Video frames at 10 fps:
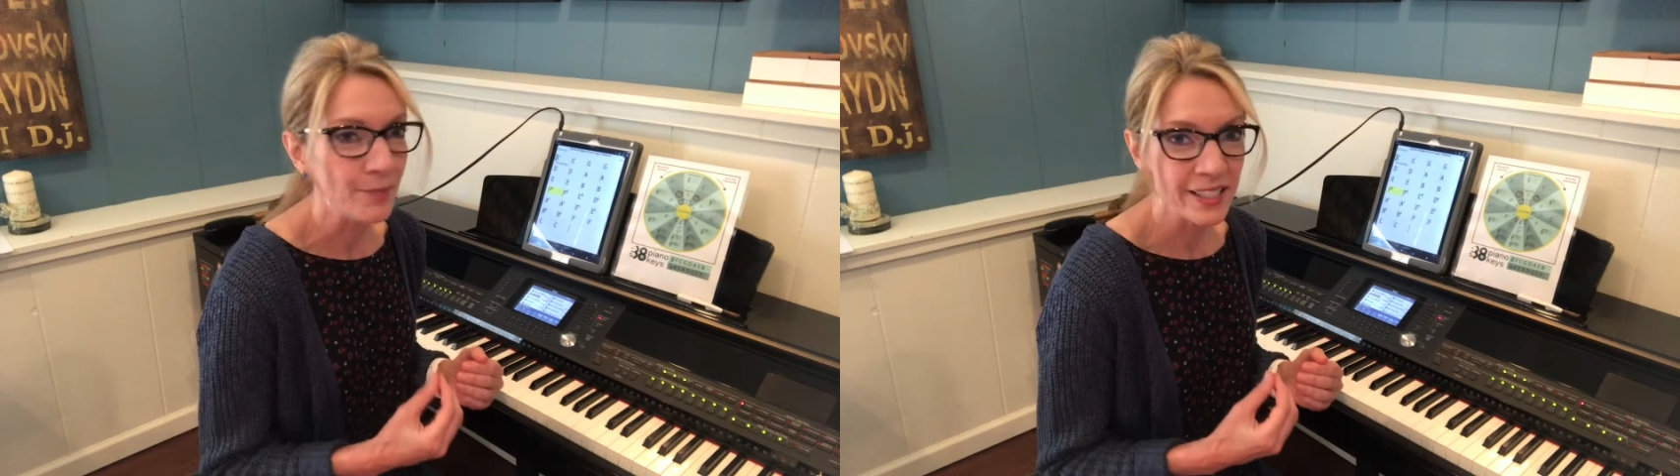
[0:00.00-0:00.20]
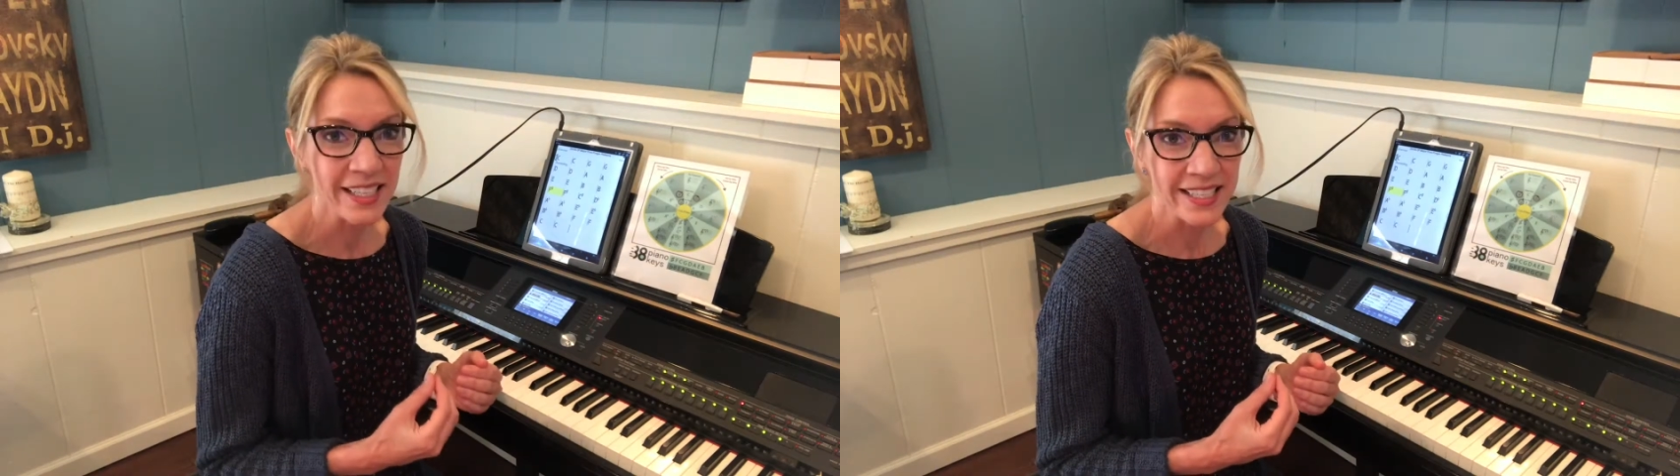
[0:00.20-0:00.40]

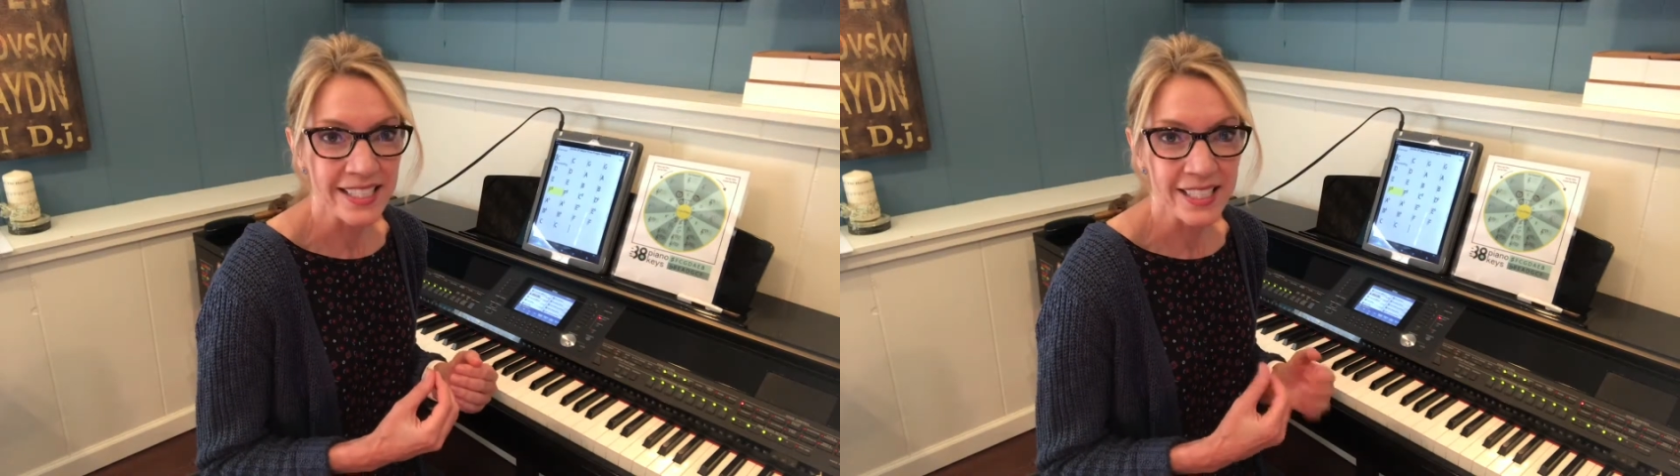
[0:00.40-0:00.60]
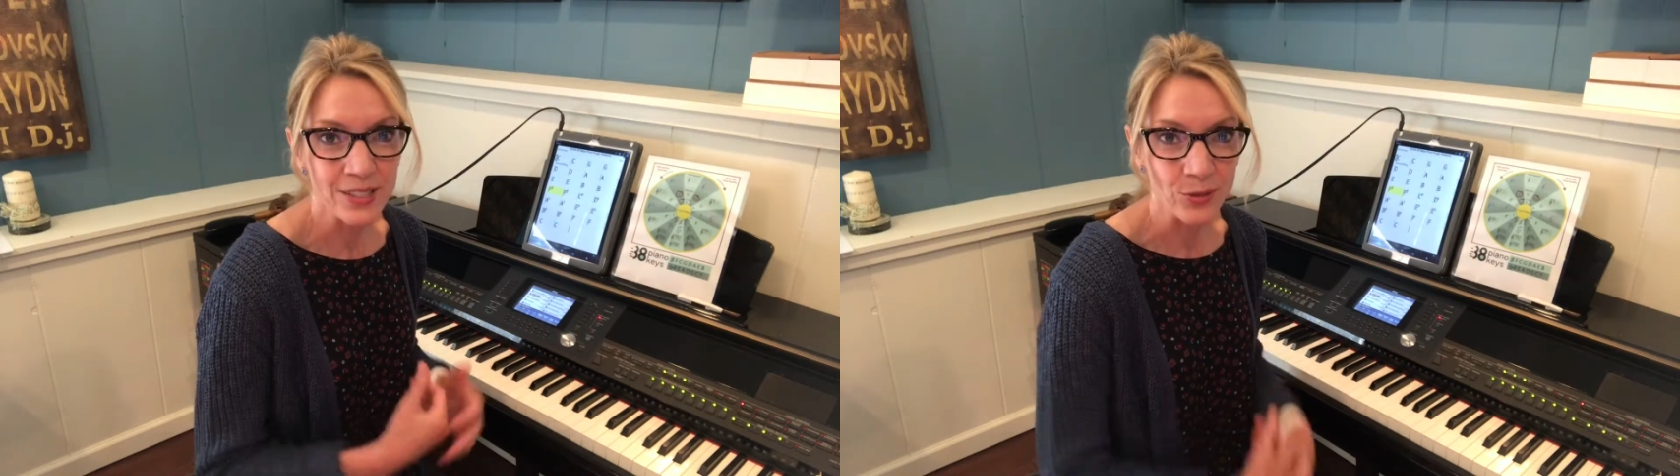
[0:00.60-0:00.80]
neat
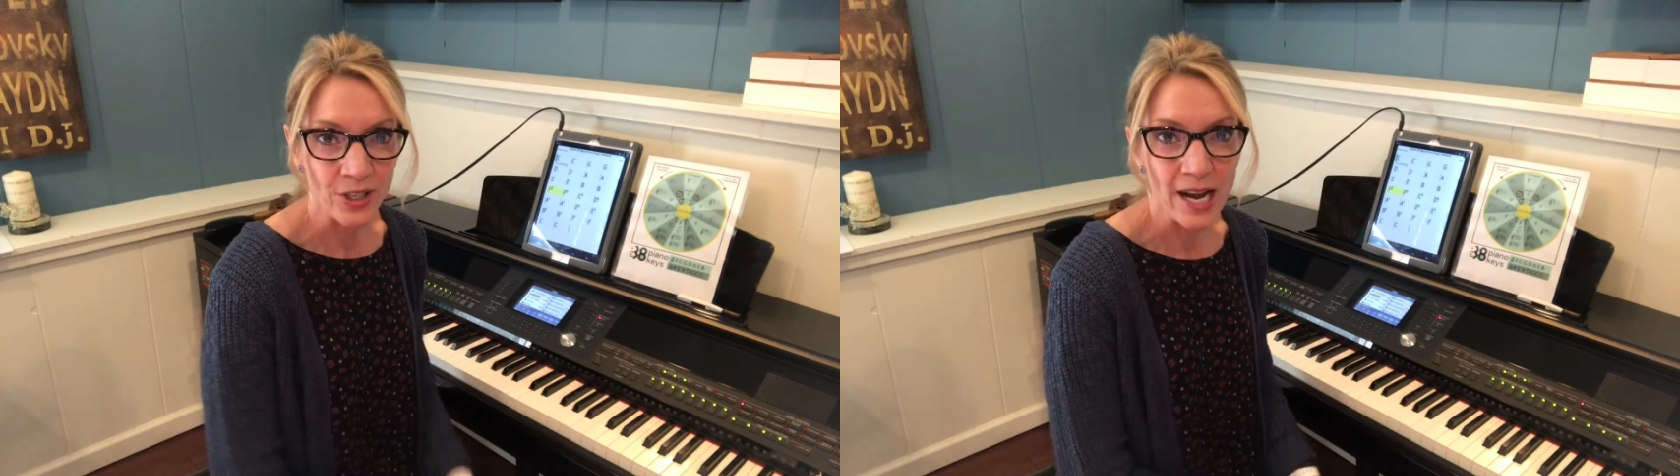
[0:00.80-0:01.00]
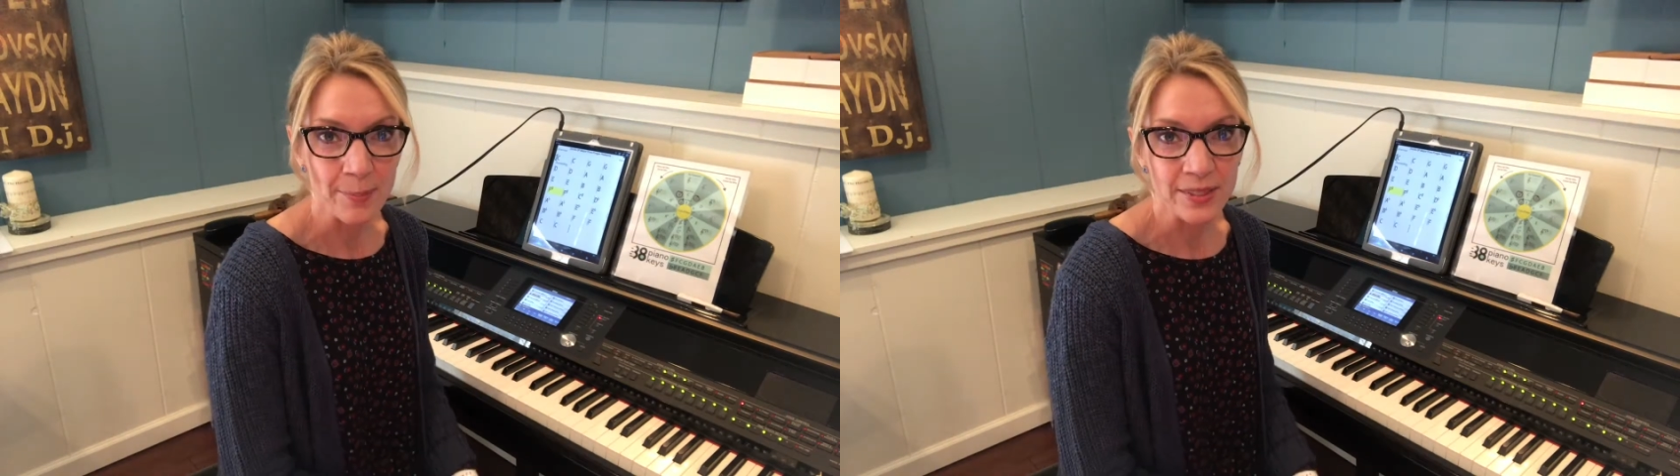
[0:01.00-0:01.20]
ideas for a
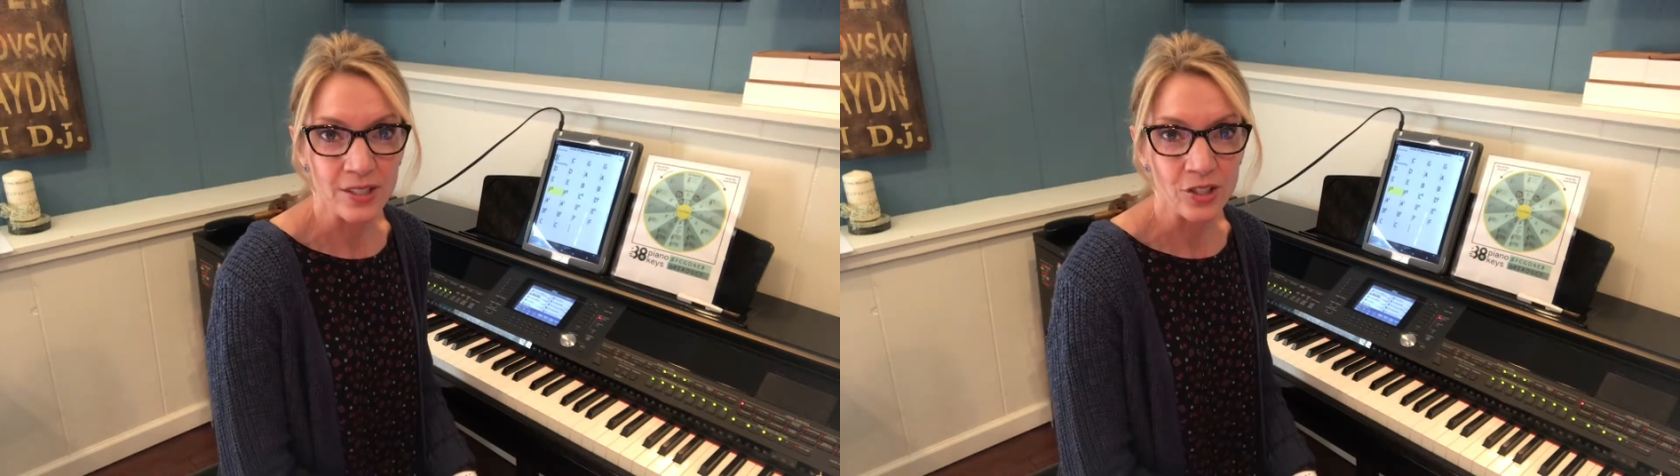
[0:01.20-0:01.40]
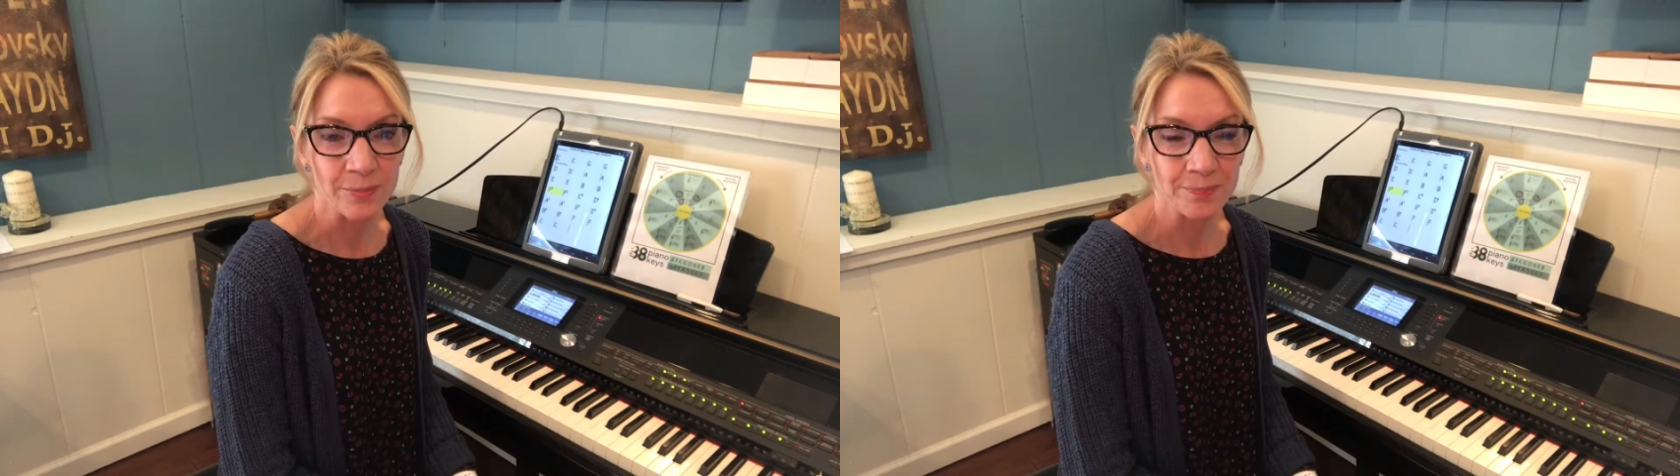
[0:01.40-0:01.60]

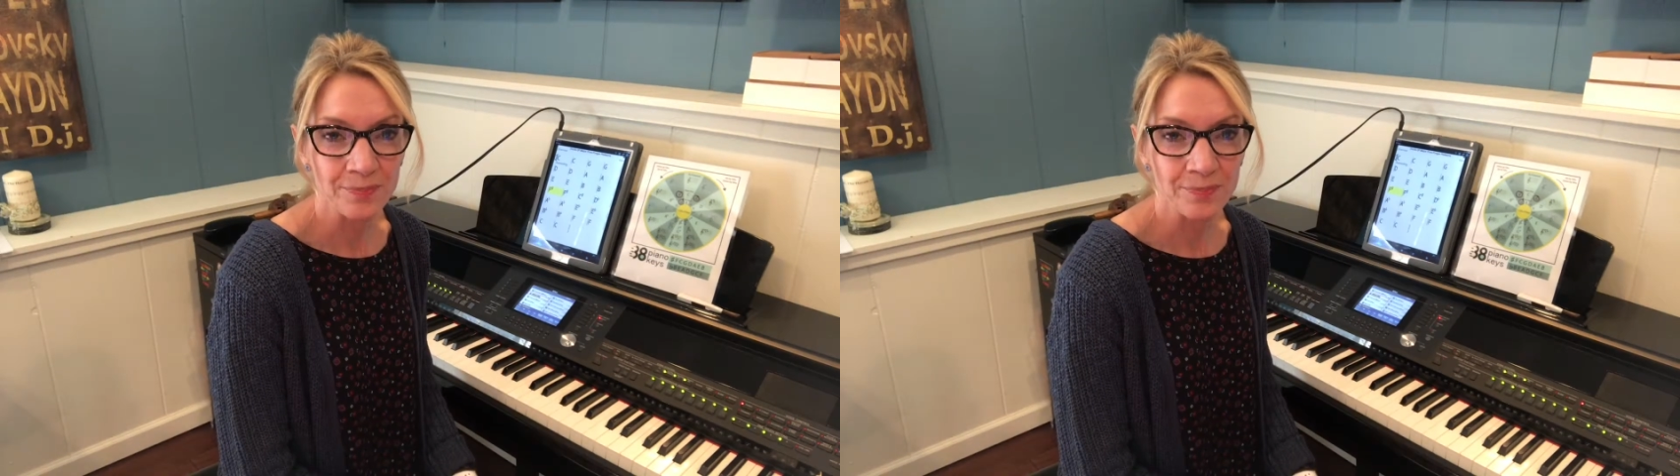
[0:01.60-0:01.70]
composition.